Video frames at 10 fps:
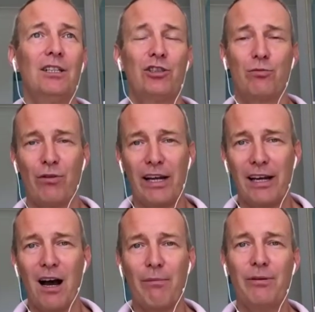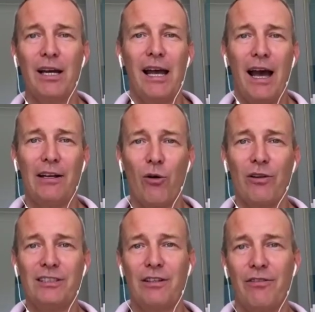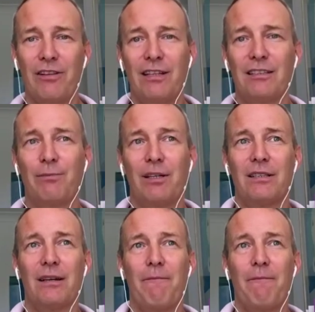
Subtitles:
to break up, and all these different things. But